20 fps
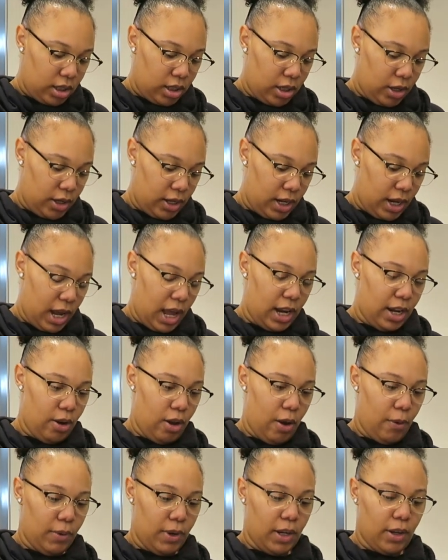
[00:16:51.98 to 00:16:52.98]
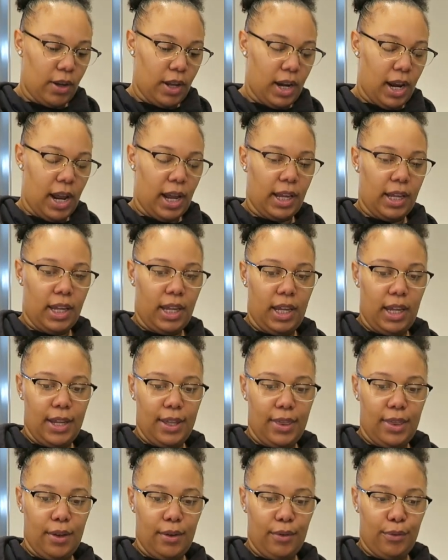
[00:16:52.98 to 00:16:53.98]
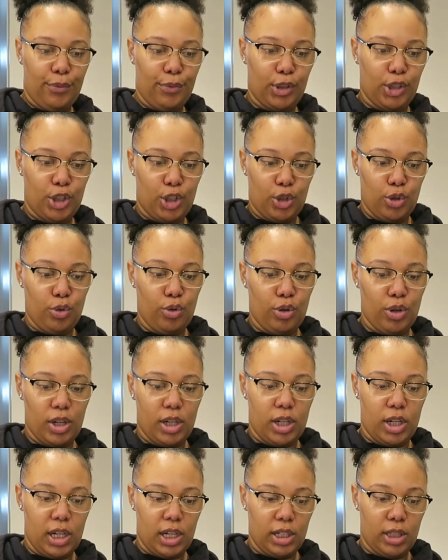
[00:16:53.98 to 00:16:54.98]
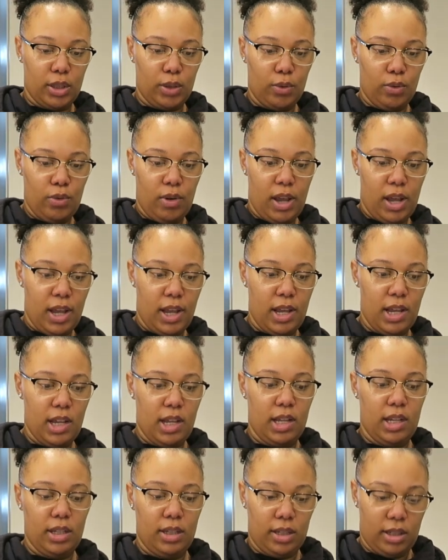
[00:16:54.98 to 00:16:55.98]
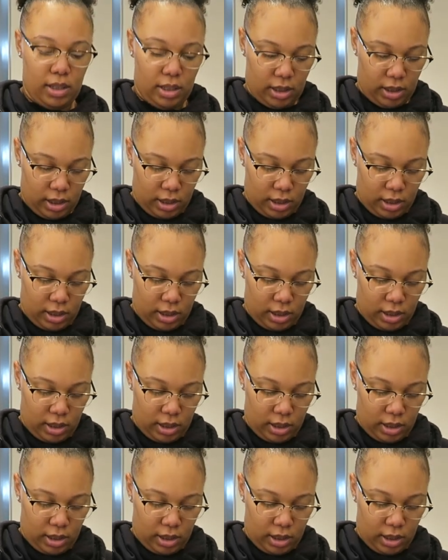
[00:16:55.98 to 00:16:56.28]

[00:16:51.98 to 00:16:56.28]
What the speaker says: So yeah, I know I want to go to IKEA though for sure as soon as...